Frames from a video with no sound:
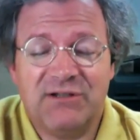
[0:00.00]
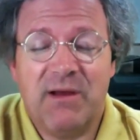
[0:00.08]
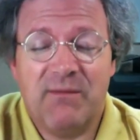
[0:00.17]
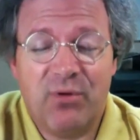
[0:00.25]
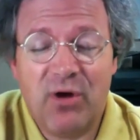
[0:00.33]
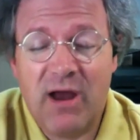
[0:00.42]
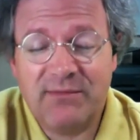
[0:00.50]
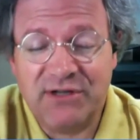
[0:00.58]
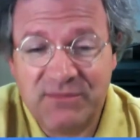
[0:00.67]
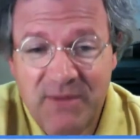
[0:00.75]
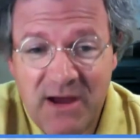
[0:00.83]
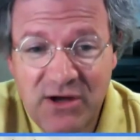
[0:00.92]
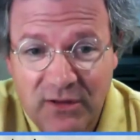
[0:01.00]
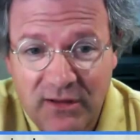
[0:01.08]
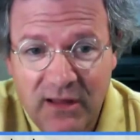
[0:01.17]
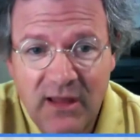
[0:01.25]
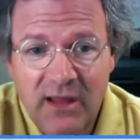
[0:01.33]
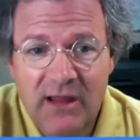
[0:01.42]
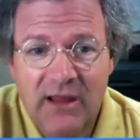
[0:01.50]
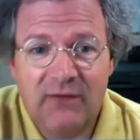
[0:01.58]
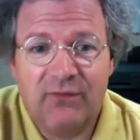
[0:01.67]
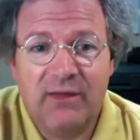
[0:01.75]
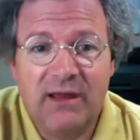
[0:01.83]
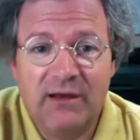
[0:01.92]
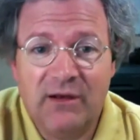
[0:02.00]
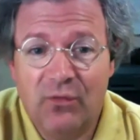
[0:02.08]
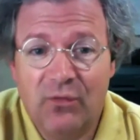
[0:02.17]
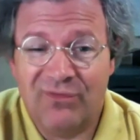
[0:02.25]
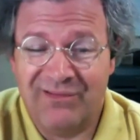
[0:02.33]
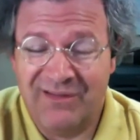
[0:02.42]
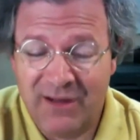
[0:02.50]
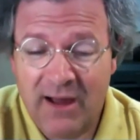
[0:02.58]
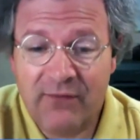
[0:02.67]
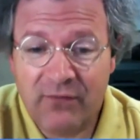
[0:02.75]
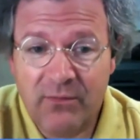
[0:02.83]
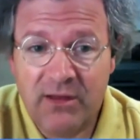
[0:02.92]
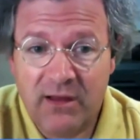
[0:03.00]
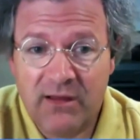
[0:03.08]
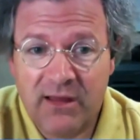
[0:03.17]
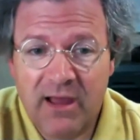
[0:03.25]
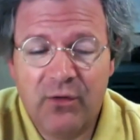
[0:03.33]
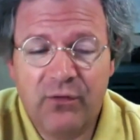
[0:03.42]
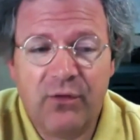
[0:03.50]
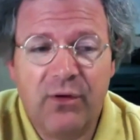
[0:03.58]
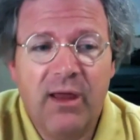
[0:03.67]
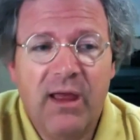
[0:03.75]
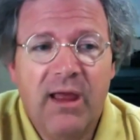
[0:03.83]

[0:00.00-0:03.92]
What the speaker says: perhaps especially if they don't die from the encounter,